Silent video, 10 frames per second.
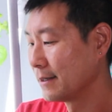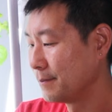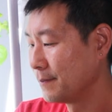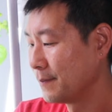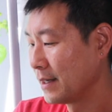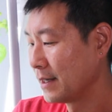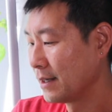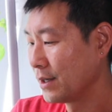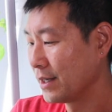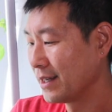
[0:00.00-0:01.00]
it goes a
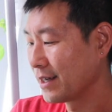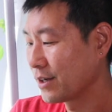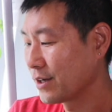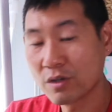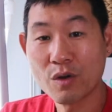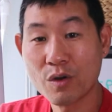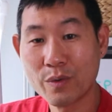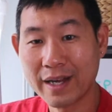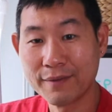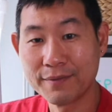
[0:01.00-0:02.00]
long way, I feel. My
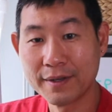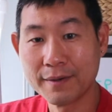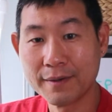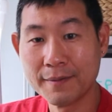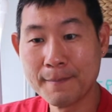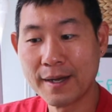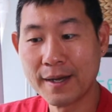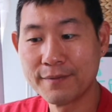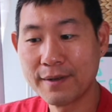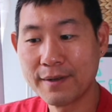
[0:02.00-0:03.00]
family enjoys
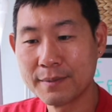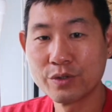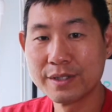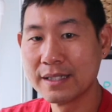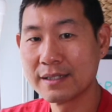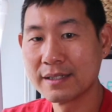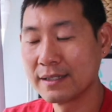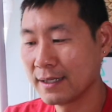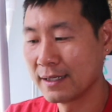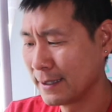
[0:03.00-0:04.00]
this
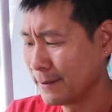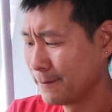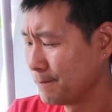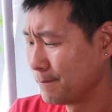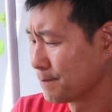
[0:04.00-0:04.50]
every